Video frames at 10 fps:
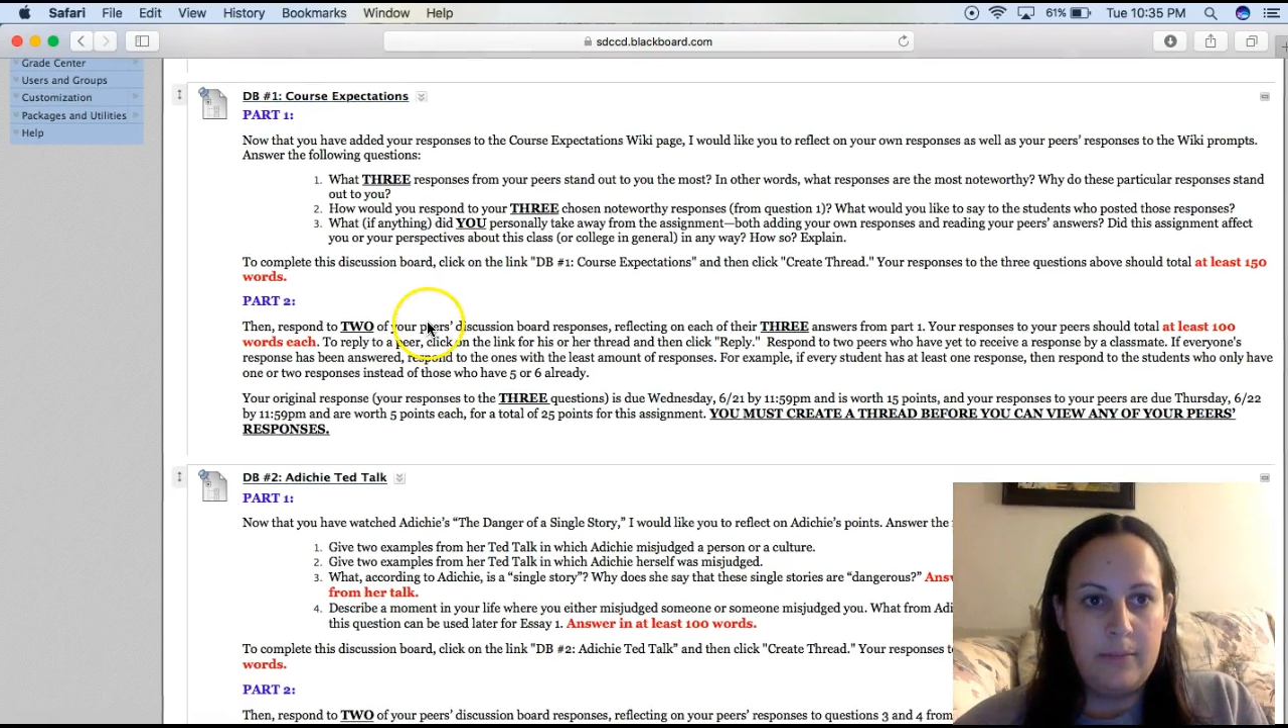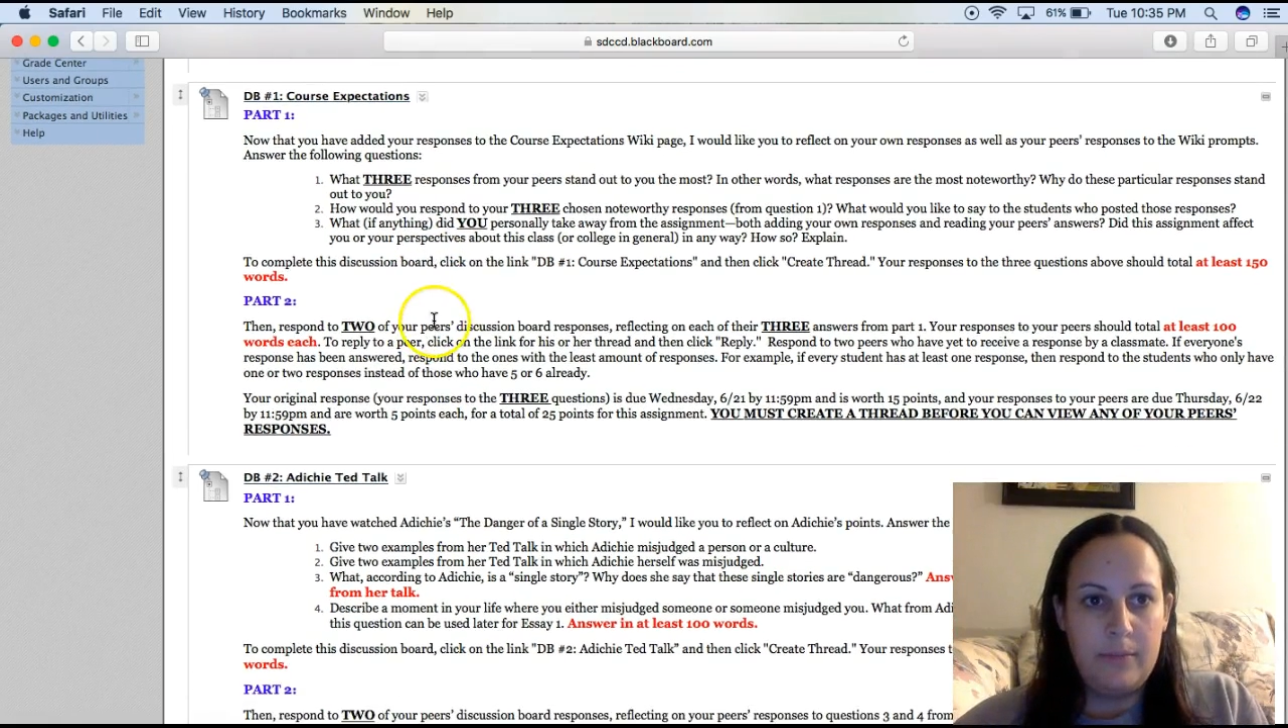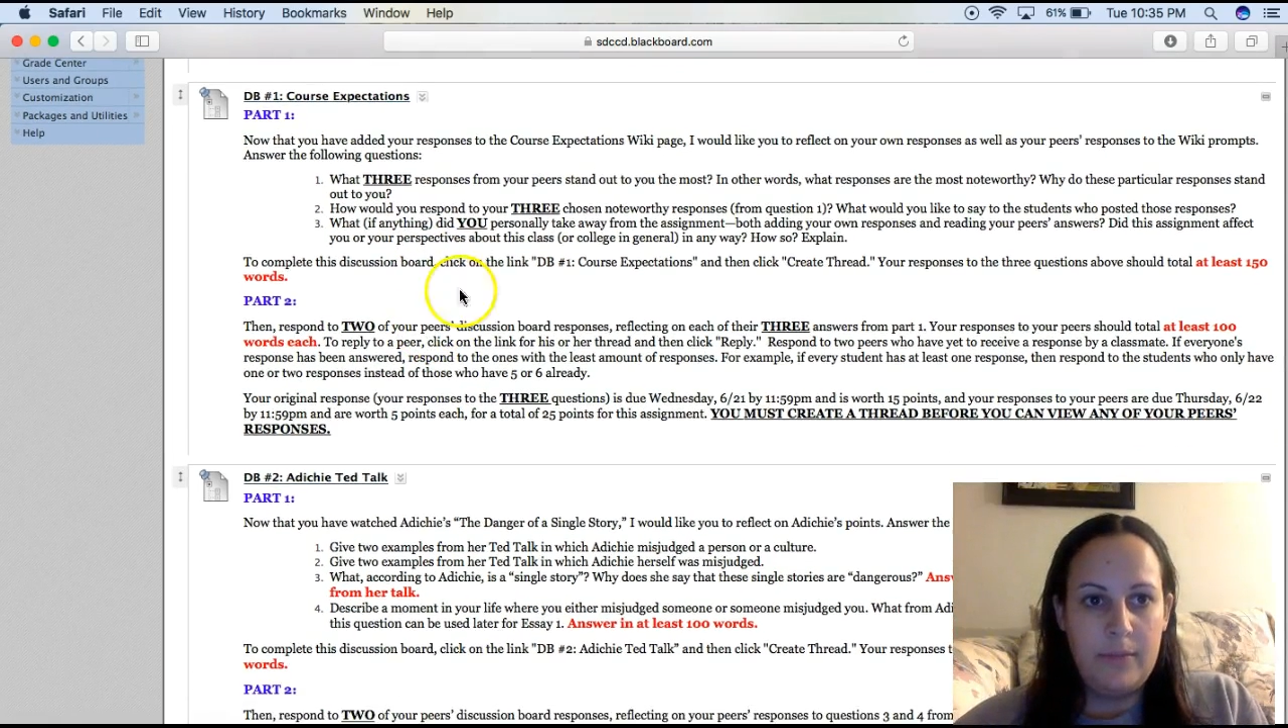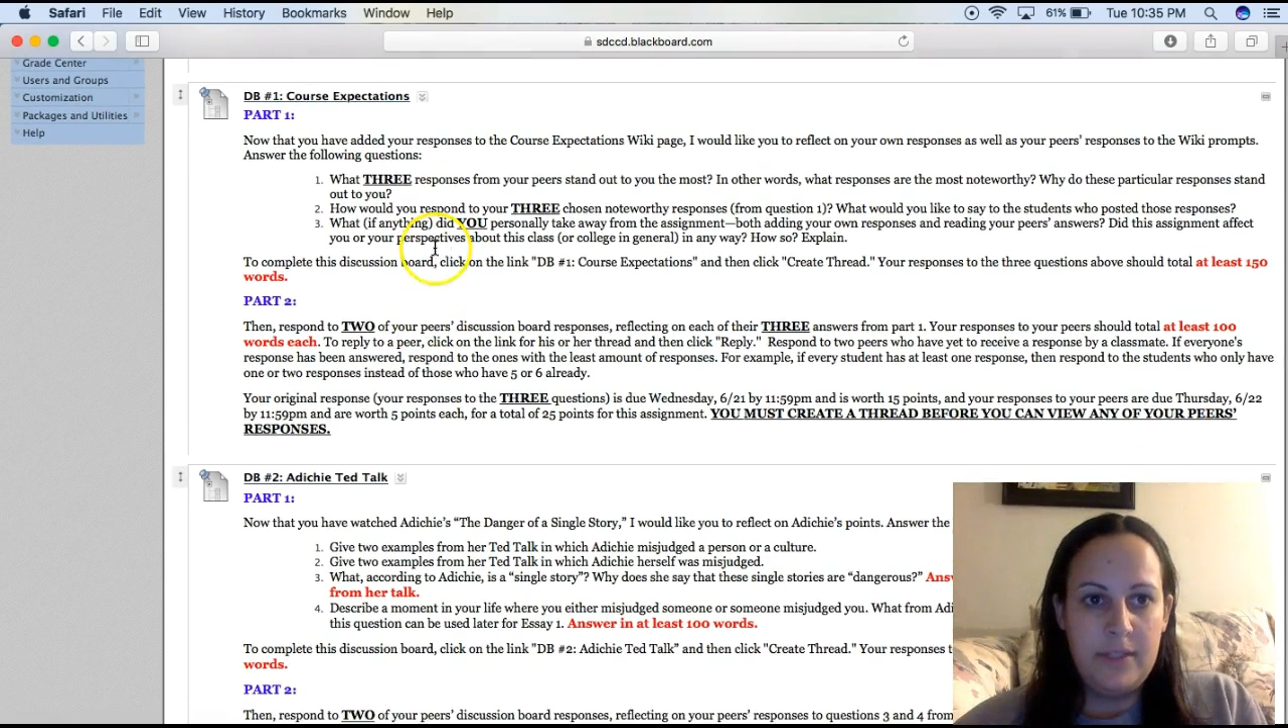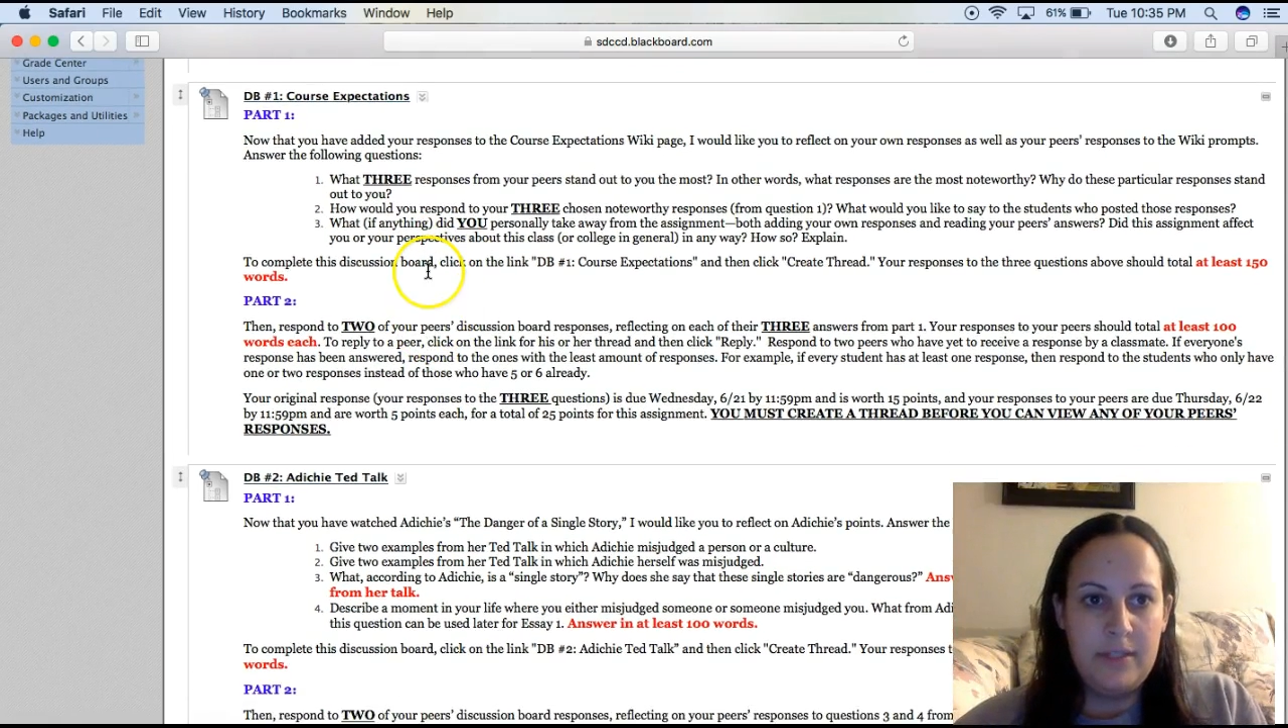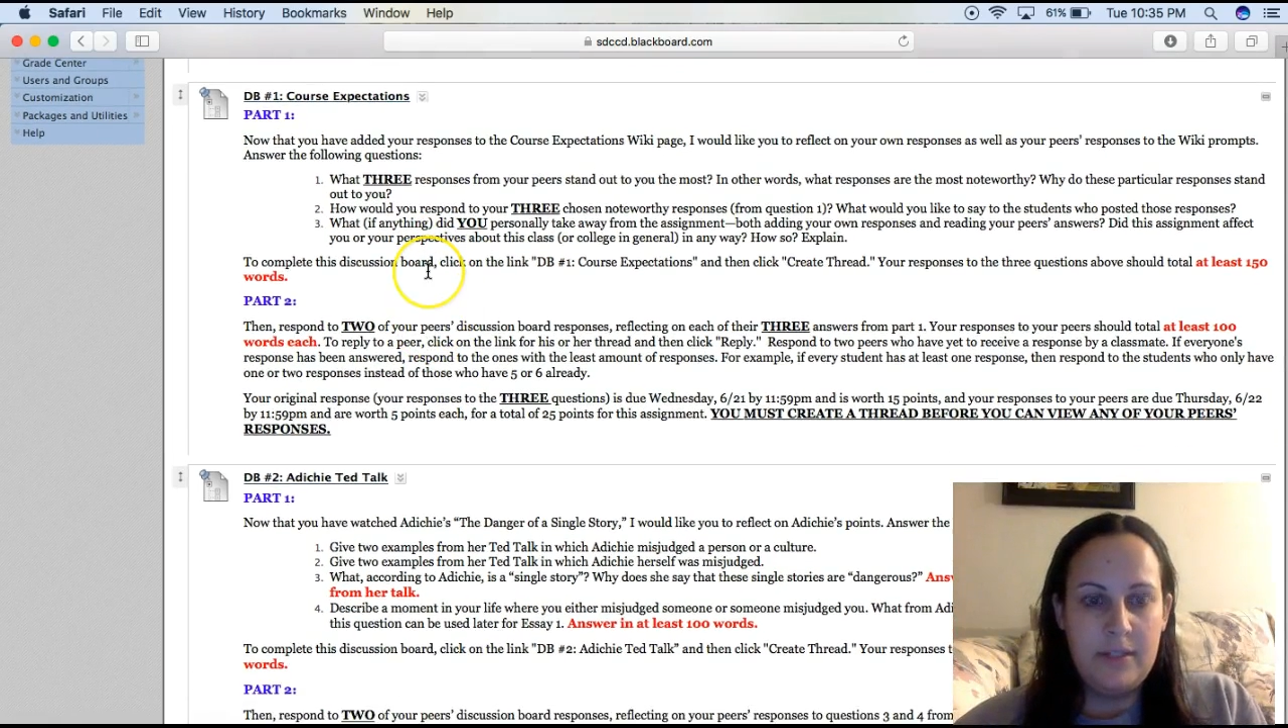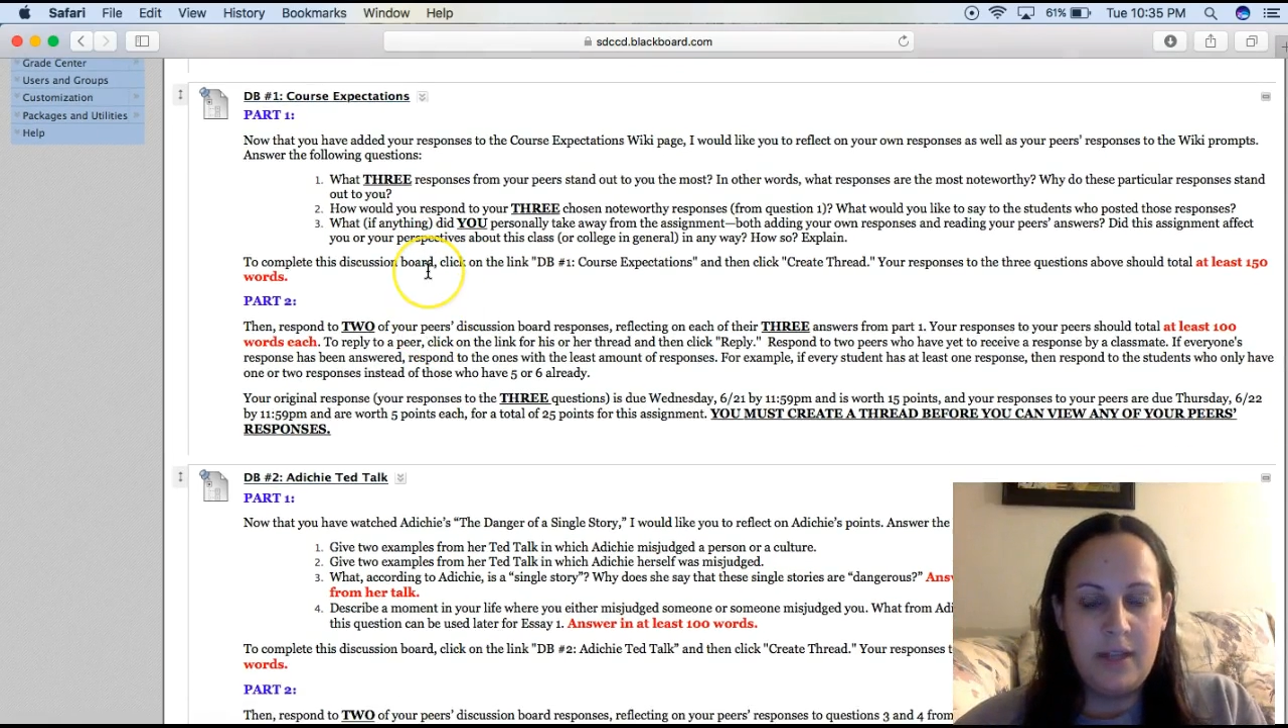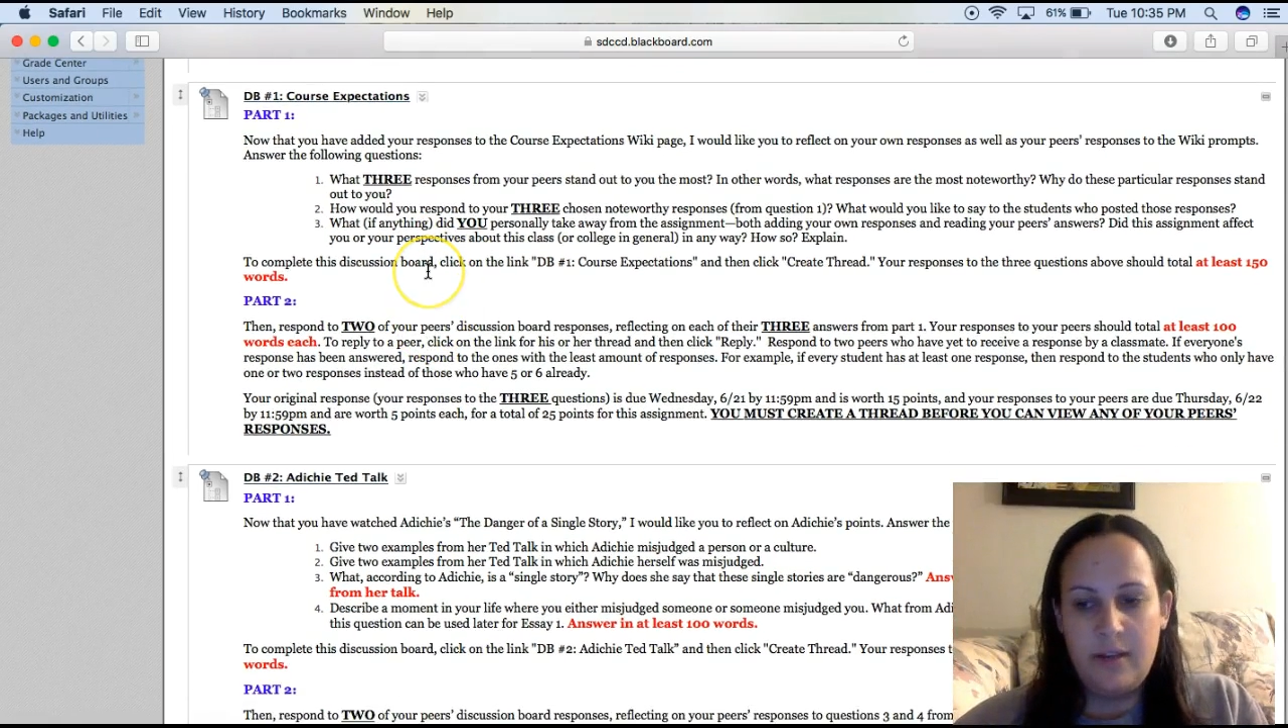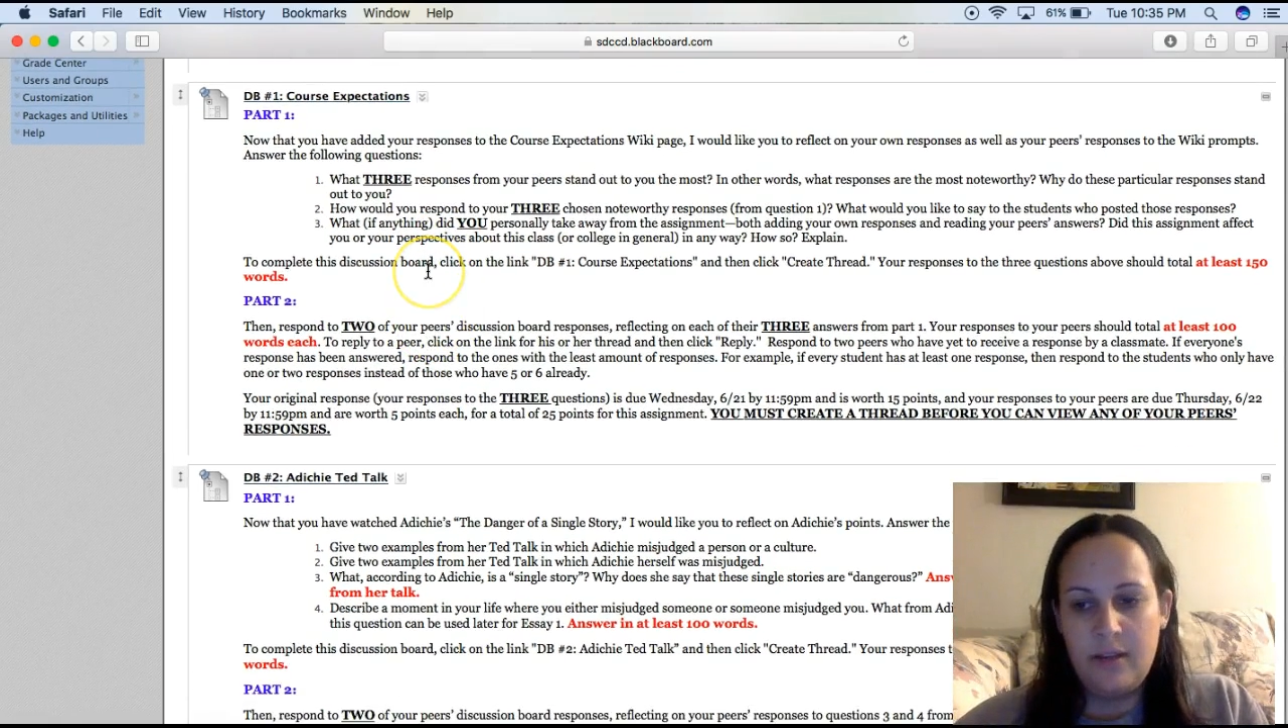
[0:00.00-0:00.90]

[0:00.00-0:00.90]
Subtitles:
this is kind